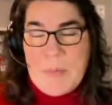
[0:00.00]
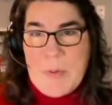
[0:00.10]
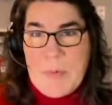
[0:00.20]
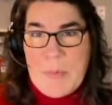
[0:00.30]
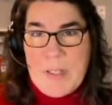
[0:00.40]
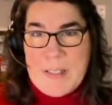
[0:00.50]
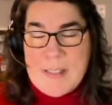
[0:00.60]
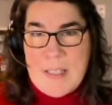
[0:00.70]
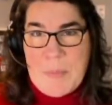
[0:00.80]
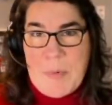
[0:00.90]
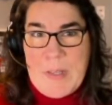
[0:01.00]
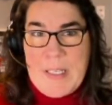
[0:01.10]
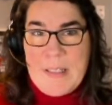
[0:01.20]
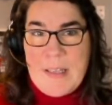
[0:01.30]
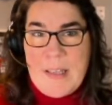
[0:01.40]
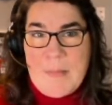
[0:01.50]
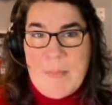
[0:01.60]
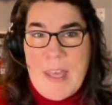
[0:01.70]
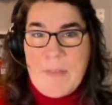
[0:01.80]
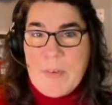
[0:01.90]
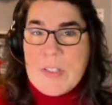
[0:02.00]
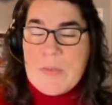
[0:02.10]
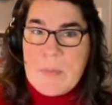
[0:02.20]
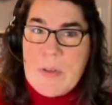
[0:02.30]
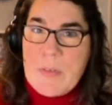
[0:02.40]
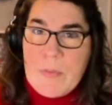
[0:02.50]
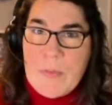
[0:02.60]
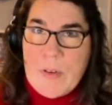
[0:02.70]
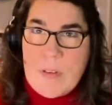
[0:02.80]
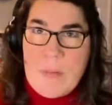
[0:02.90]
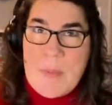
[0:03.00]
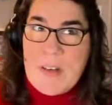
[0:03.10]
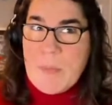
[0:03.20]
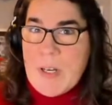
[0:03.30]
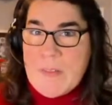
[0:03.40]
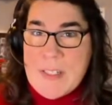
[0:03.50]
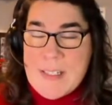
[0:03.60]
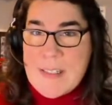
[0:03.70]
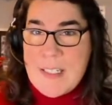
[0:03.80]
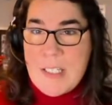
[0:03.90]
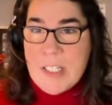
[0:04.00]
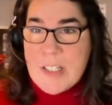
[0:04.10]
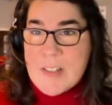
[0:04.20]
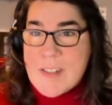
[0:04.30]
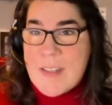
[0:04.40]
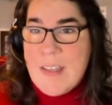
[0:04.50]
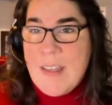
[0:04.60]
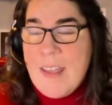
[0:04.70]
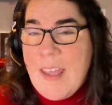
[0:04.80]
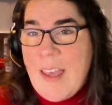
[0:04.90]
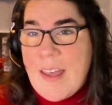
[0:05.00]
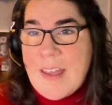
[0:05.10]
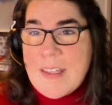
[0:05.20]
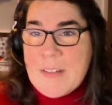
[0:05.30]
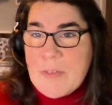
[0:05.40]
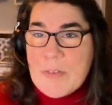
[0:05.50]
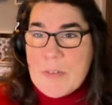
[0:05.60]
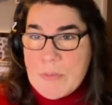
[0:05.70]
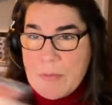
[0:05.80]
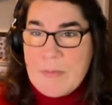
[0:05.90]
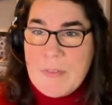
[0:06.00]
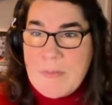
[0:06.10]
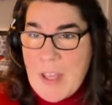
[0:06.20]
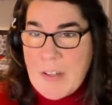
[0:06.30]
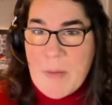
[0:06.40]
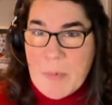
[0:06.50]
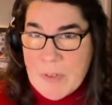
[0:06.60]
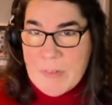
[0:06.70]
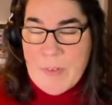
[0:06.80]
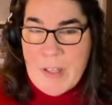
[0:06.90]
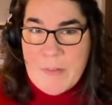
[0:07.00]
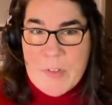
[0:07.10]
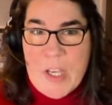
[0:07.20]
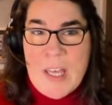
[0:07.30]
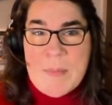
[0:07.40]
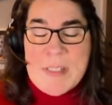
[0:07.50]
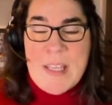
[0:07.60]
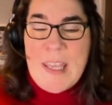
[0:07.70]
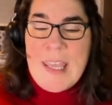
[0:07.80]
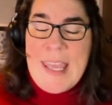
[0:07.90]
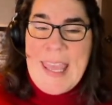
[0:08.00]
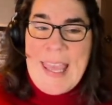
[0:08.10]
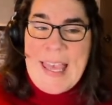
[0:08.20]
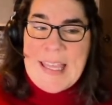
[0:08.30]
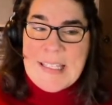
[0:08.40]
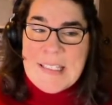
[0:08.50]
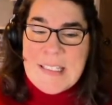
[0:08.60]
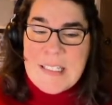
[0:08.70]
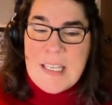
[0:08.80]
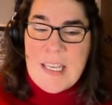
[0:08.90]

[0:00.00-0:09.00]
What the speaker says: remote work standpoint. I've worked remote for the better part of 16 years through a number of jobs. And,